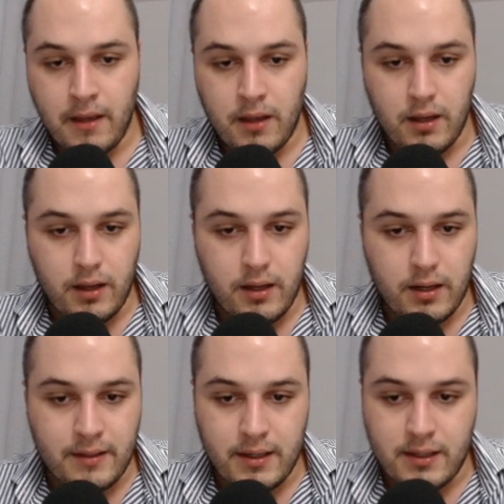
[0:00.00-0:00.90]

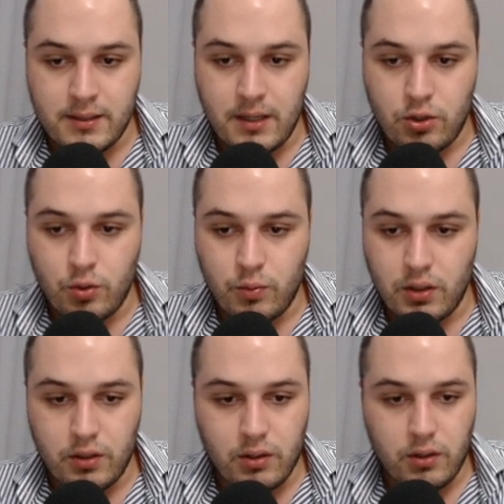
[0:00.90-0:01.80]
renders that you
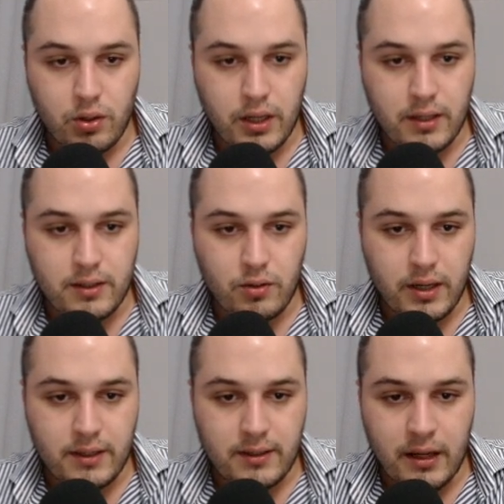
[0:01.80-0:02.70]
will look at
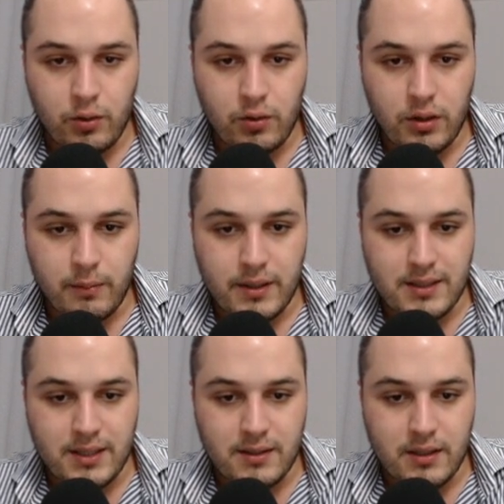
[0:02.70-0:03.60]
right now
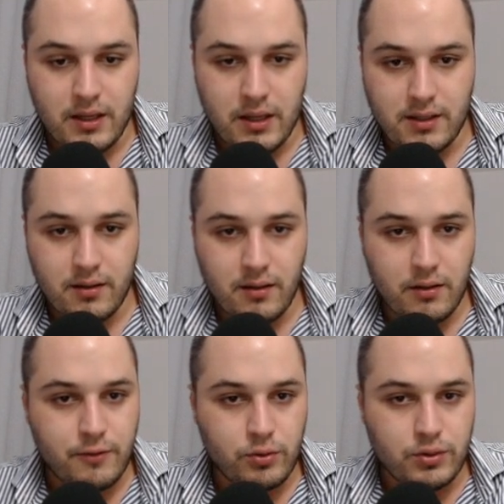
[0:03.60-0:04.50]
represents the
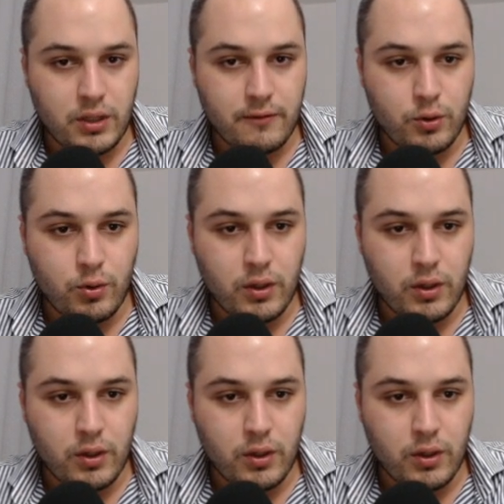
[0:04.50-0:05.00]
frontal view, at